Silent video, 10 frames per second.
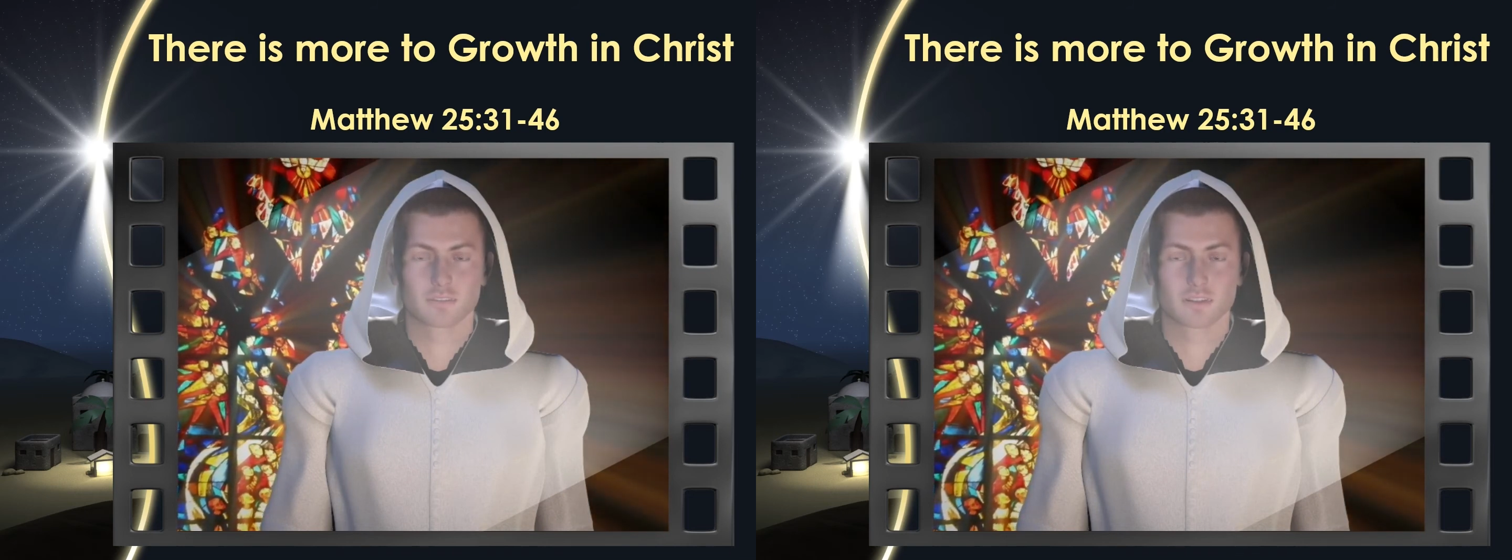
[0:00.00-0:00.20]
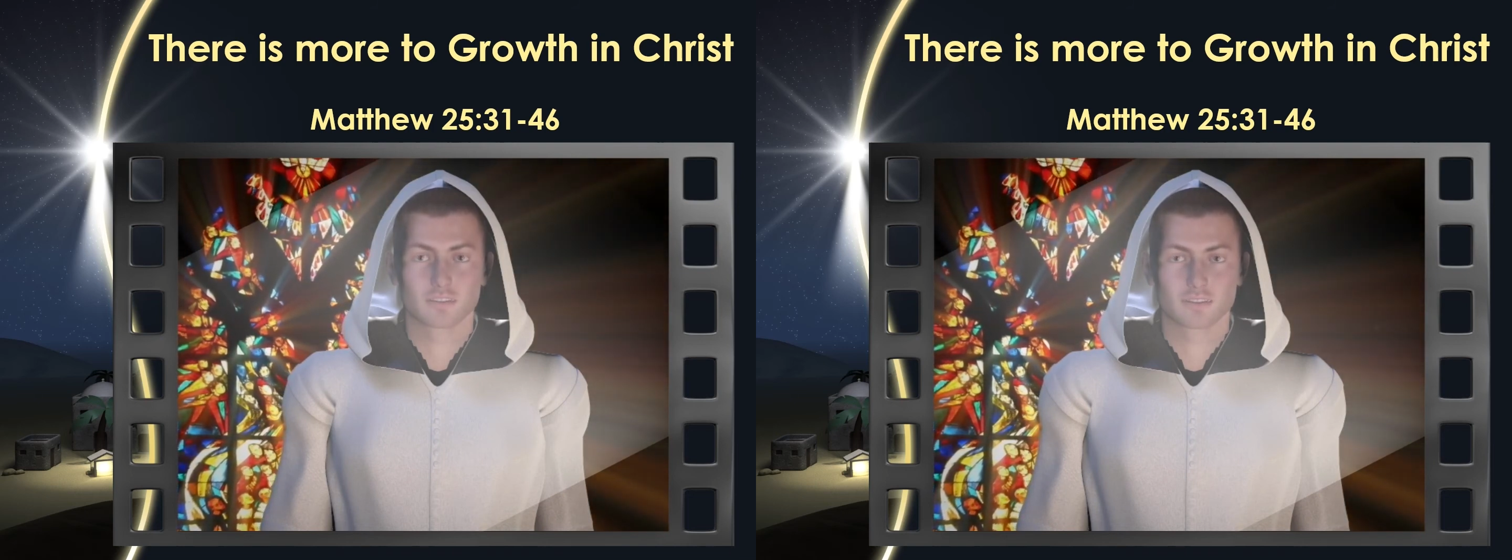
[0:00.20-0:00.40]

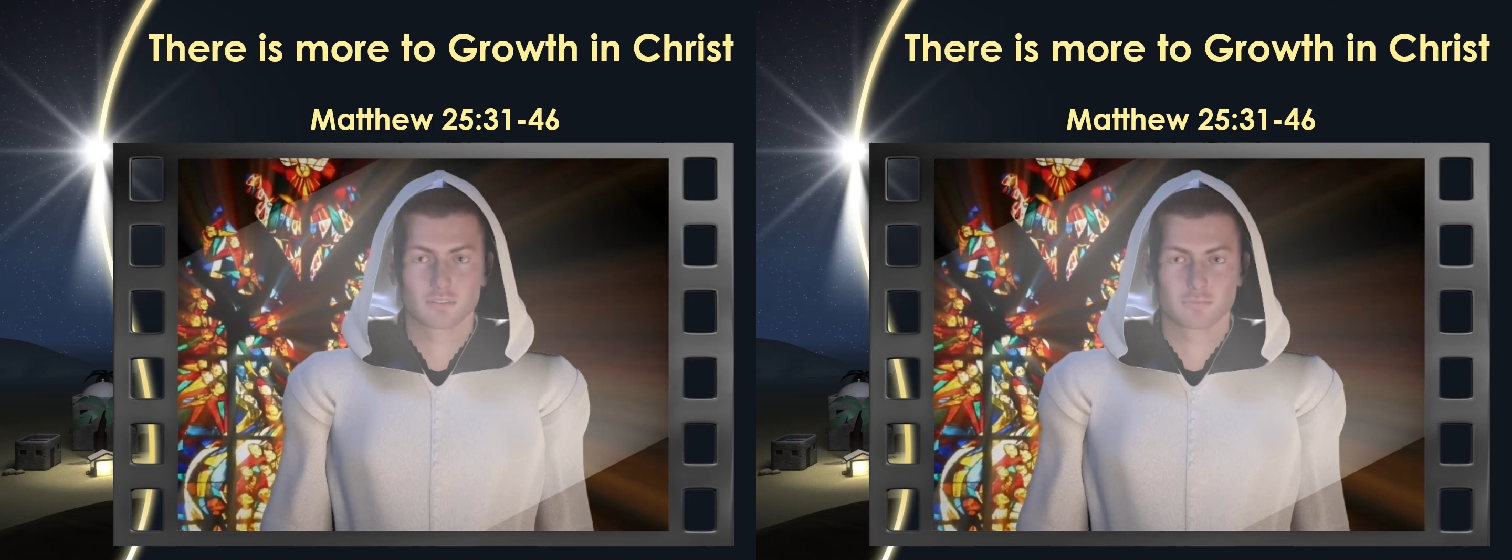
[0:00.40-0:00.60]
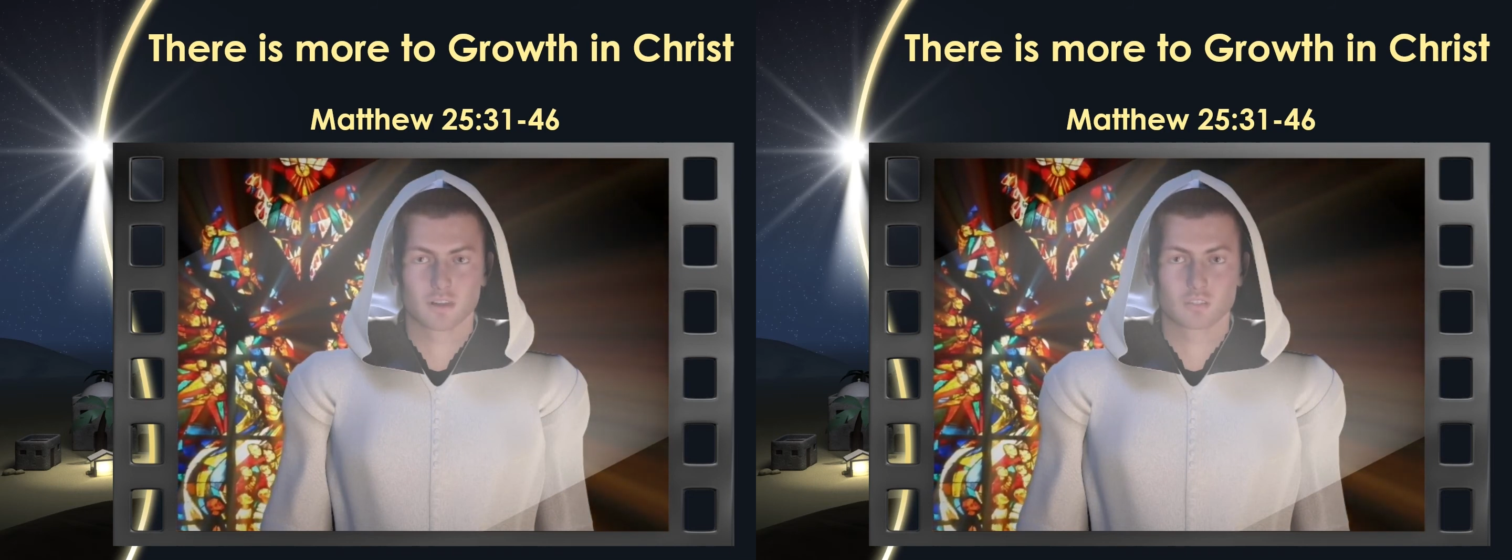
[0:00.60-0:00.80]

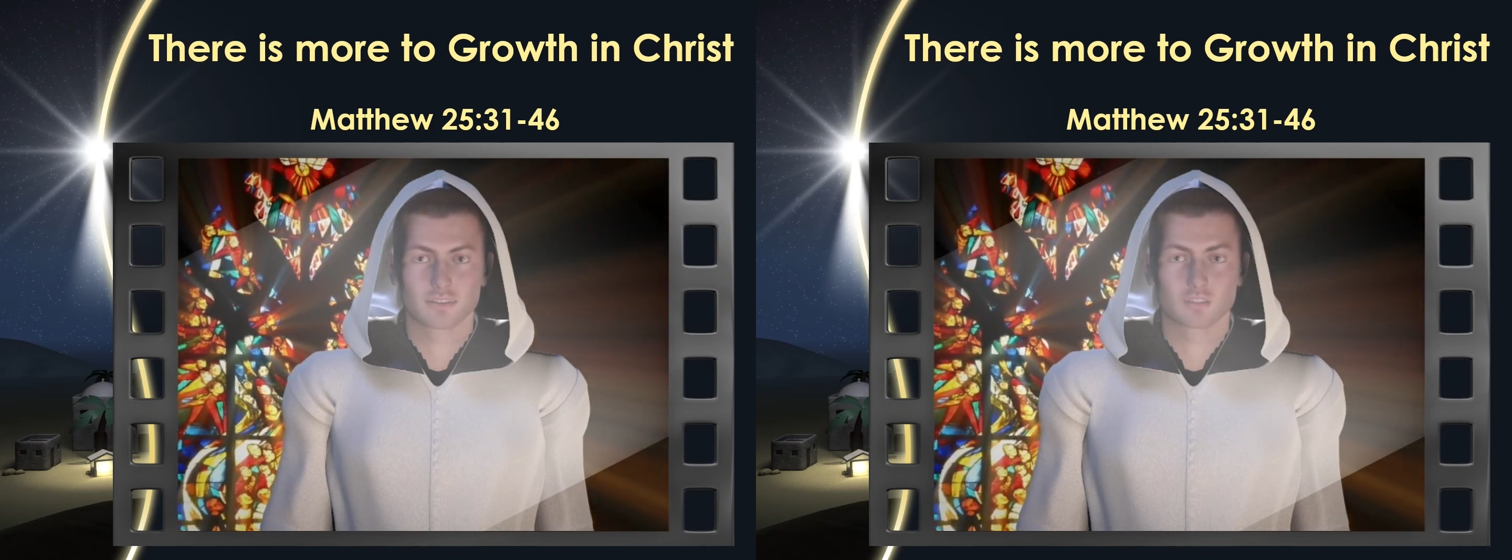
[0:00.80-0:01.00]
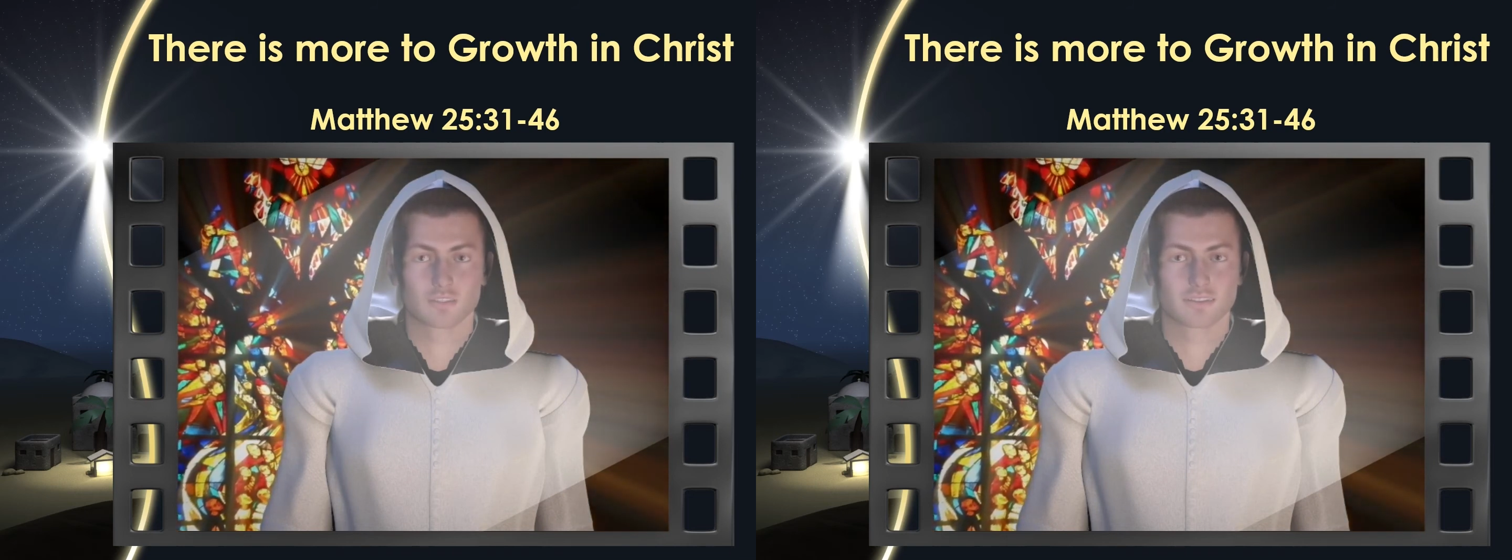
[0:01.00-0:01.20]
inasmuch
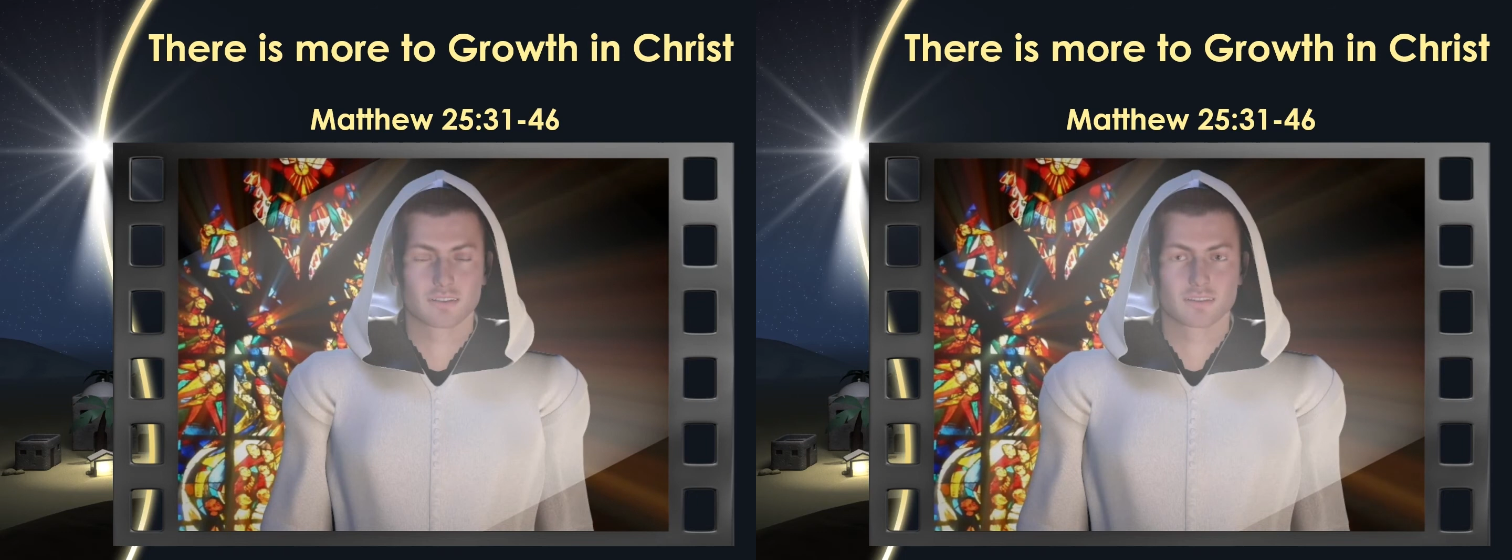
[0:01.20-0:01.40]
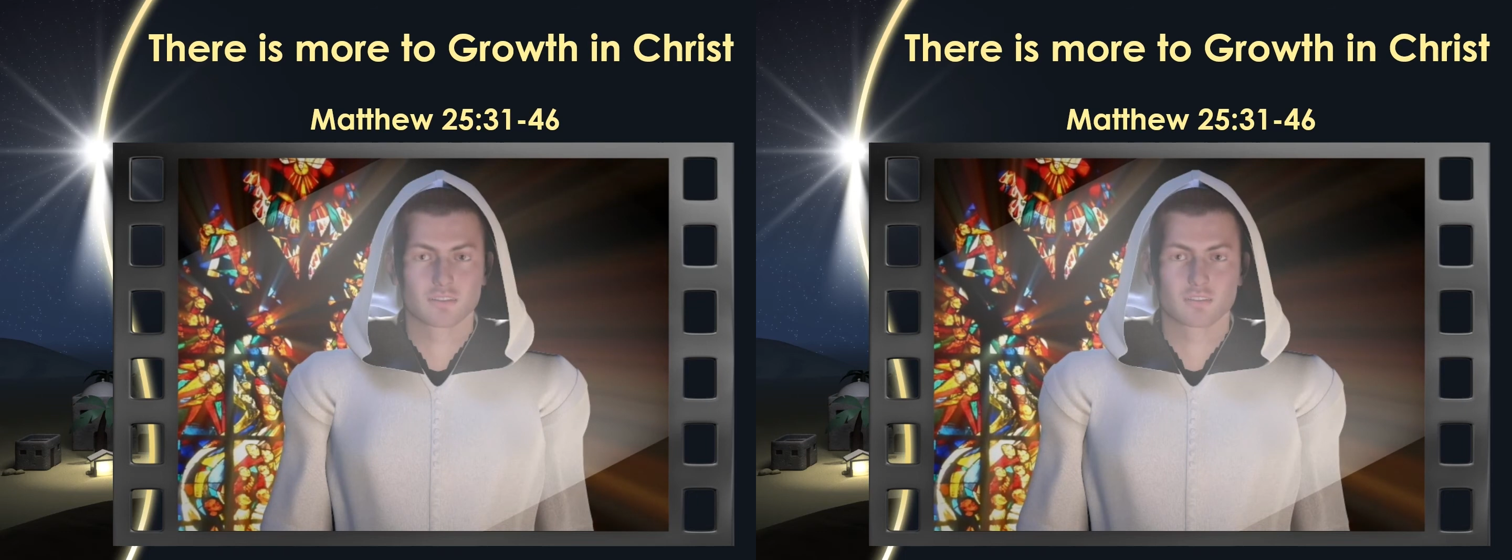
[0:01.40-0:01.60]
as ye
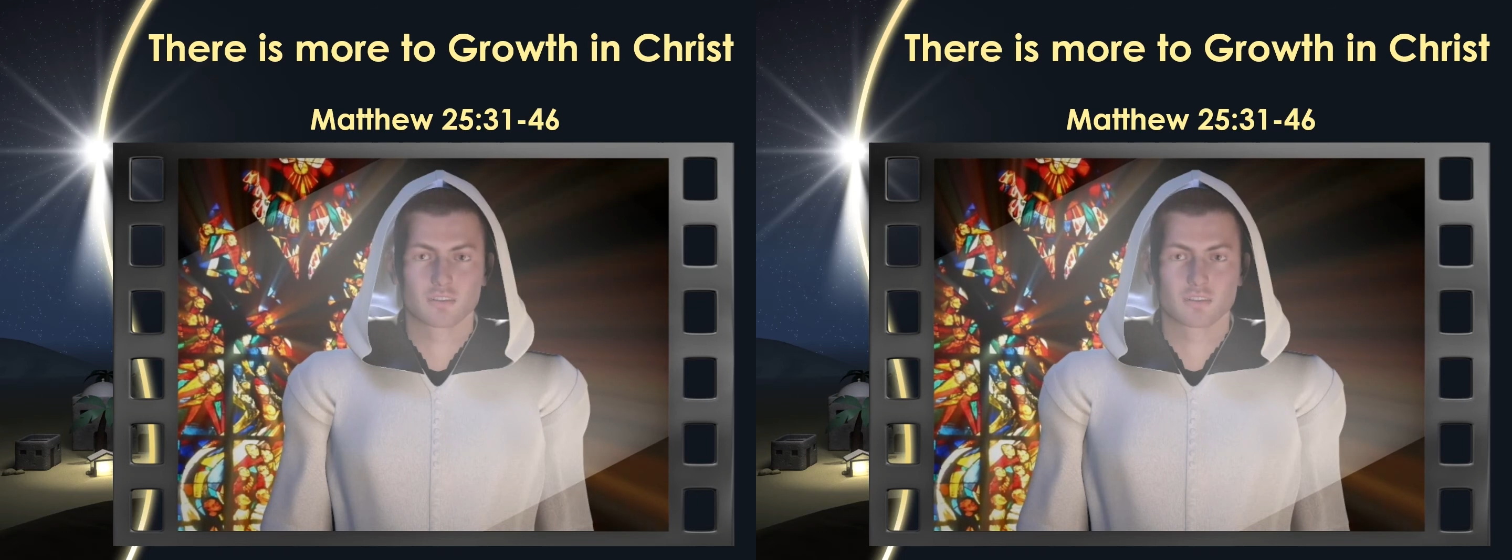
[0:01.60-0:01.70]
did it